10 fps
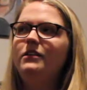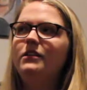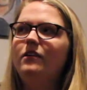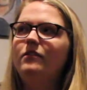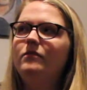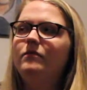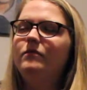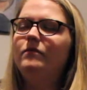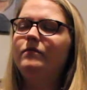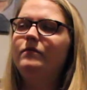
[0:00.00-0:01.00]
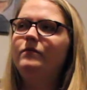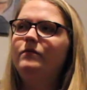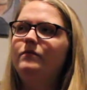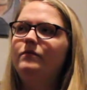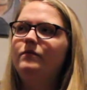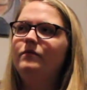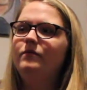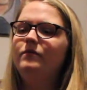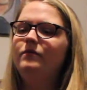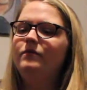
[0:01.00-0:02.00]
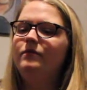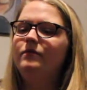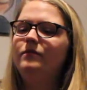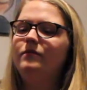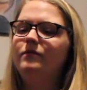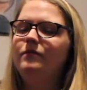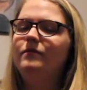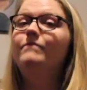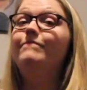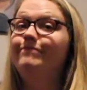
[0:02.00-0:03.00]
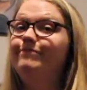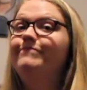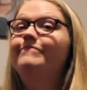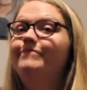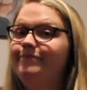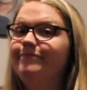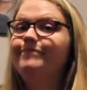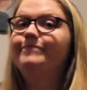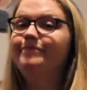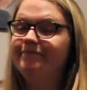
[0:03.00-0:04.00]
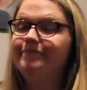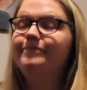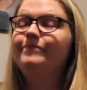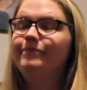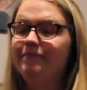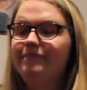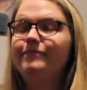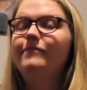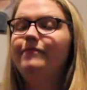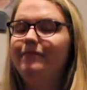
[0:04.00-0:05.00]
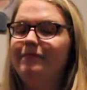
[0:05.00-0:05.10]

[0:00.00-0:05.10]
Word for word: so. So if you want to see it, definitely suggest to go ahead and get your tickets now.